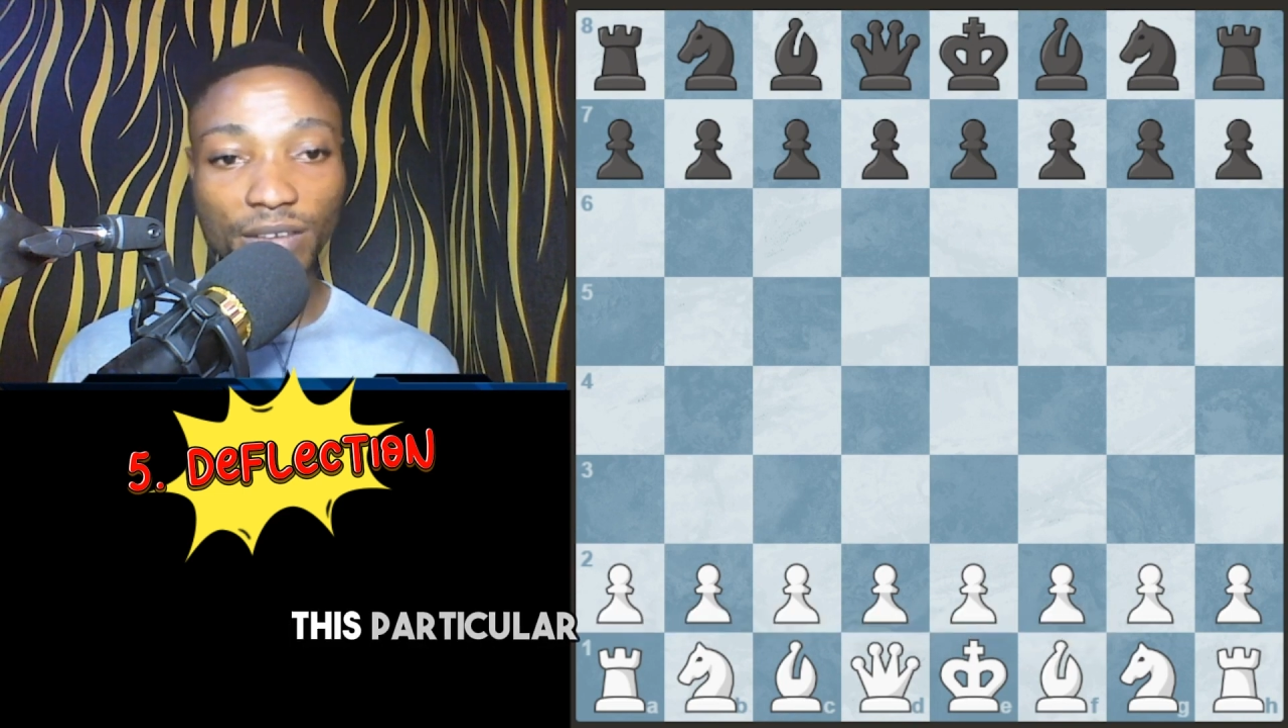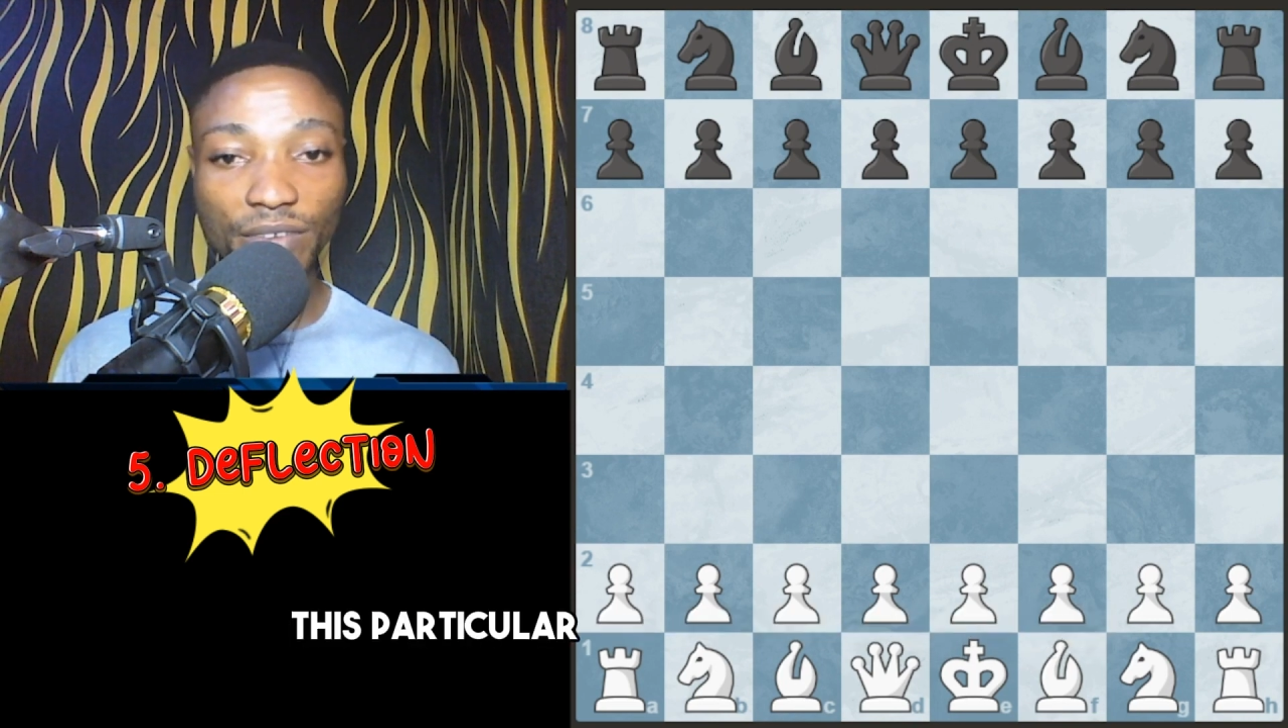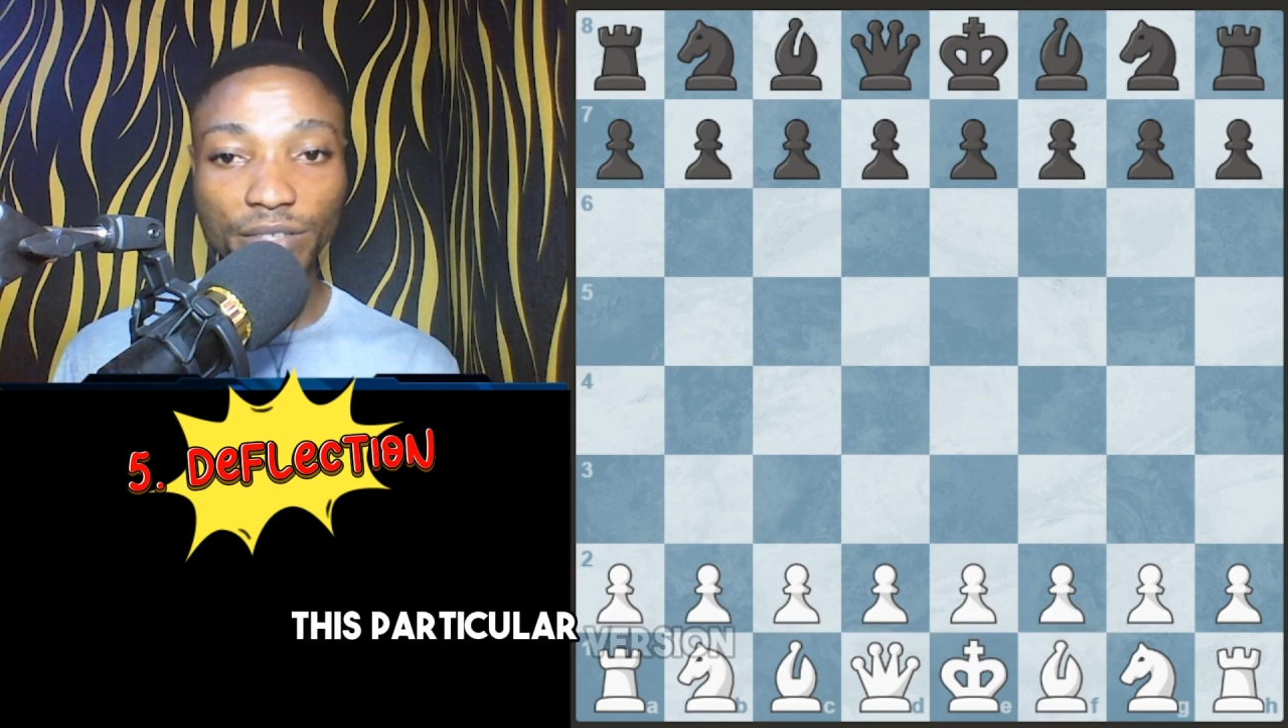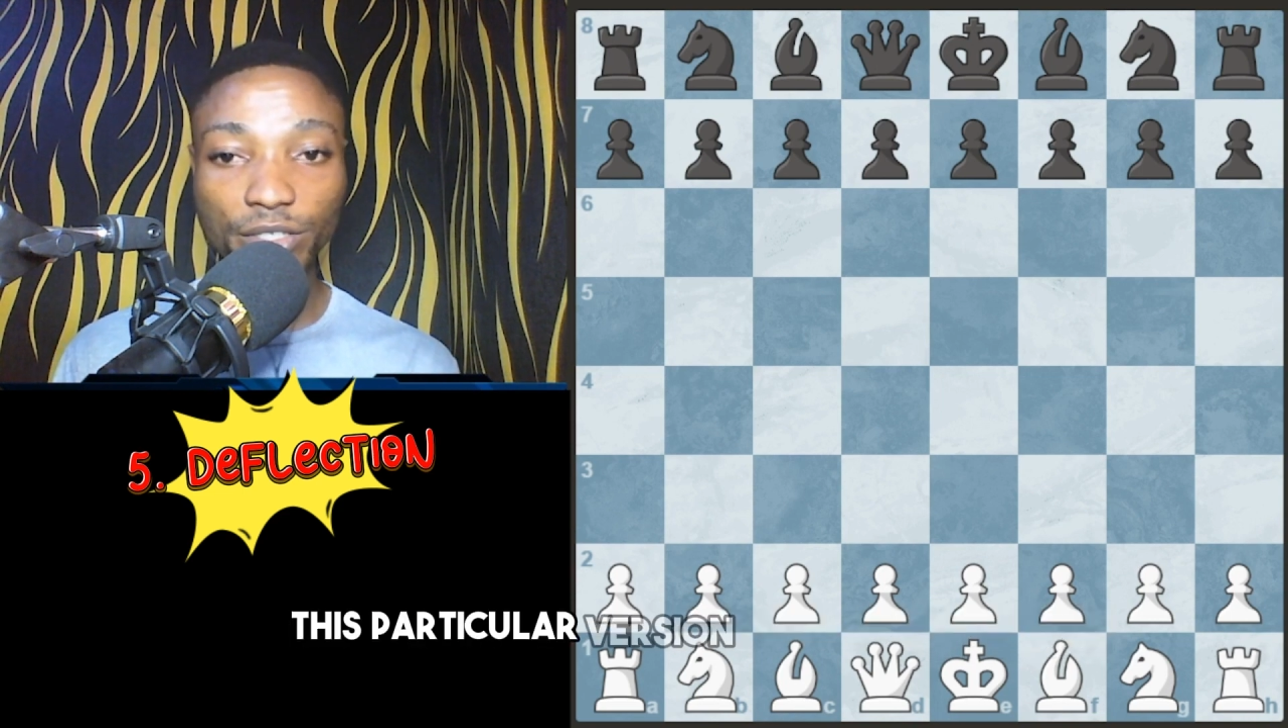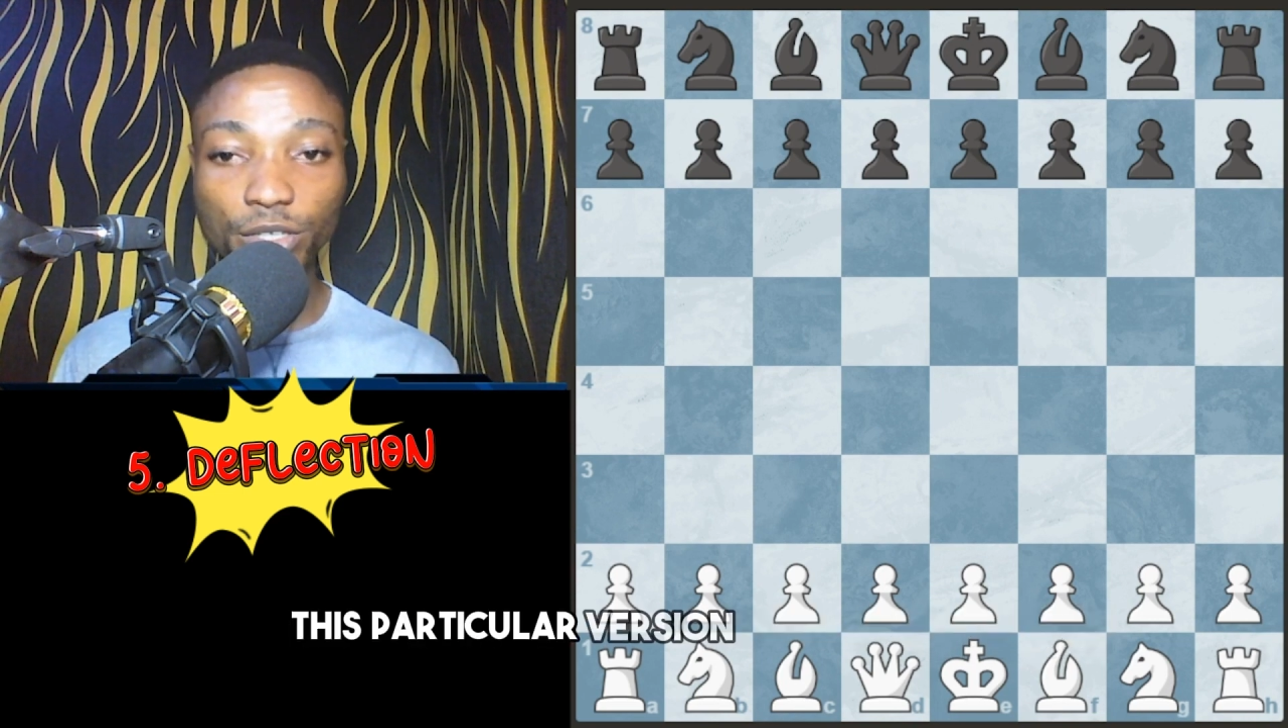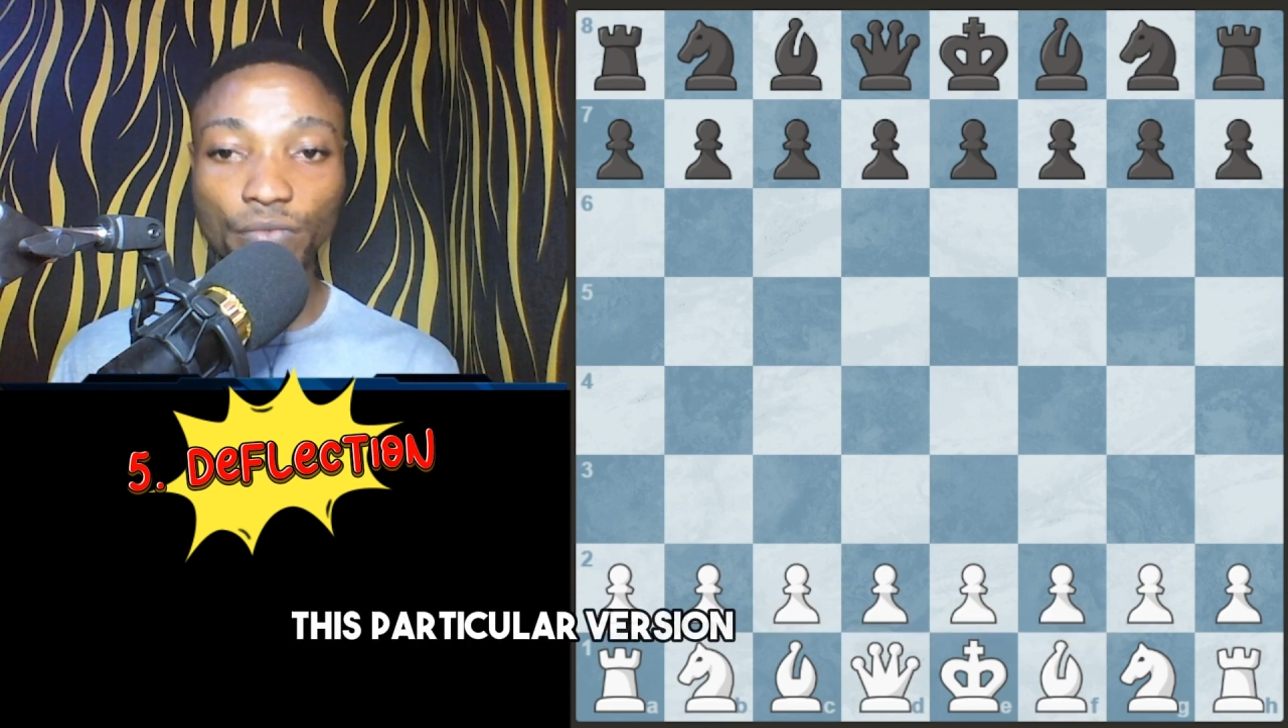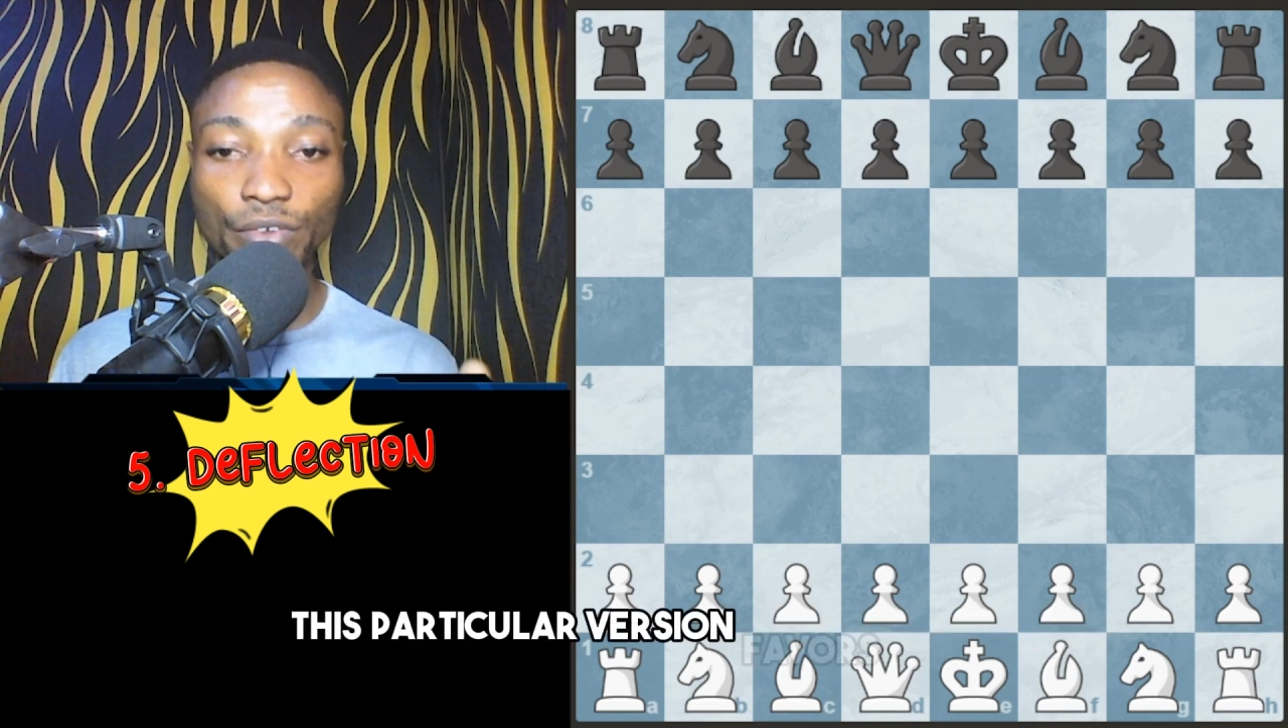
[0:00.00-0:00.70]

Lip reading: variation